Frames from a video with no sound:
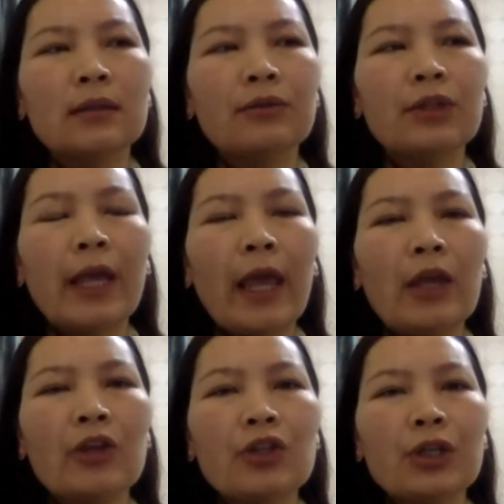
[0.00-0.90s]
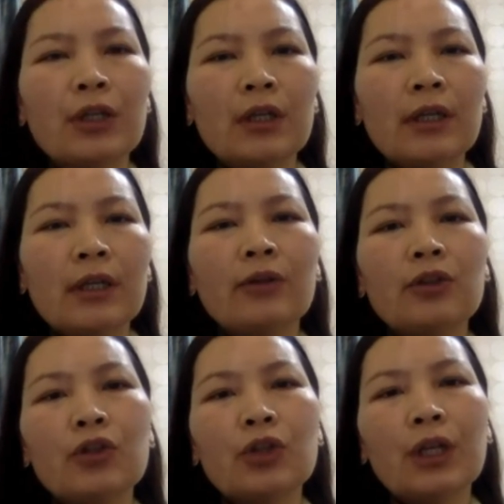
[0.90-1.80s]
with the age under
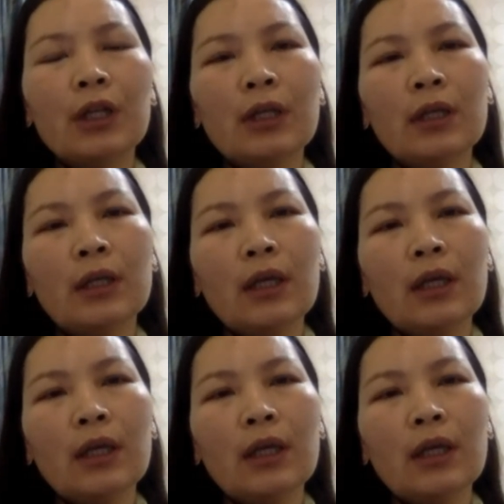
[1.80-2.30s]
3,